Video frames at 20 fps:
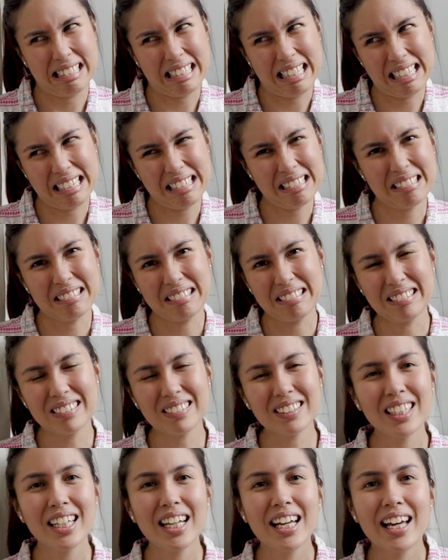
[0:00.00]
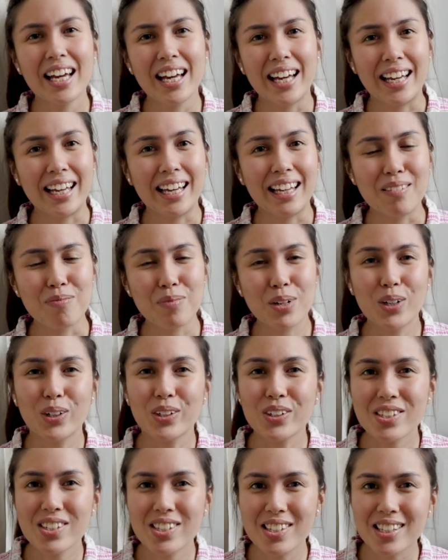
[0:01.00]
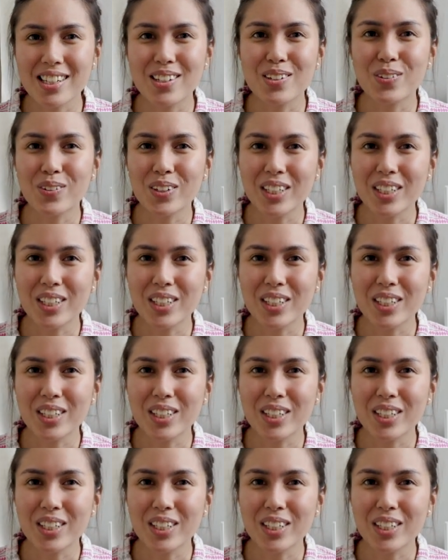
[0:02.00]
I don't know. And because, you know,